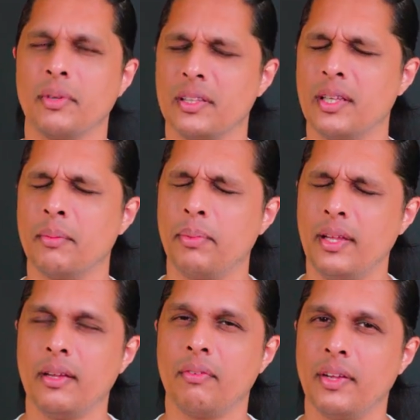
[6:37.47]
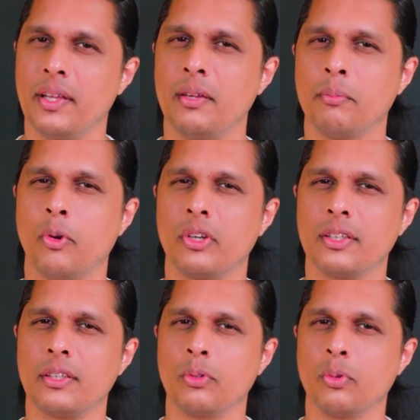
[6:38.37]
but they play a very
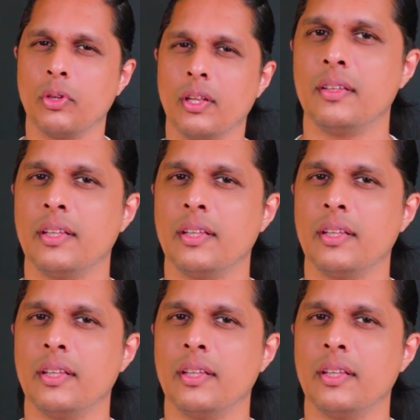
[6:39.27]
important role